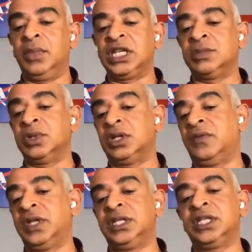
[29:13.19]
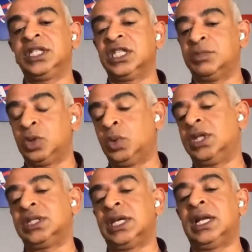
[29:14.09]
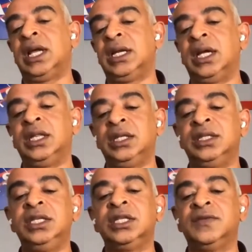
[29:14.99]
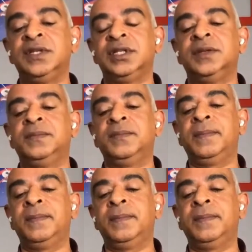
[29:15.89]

measurement of the distance between the satellite and the sea surface.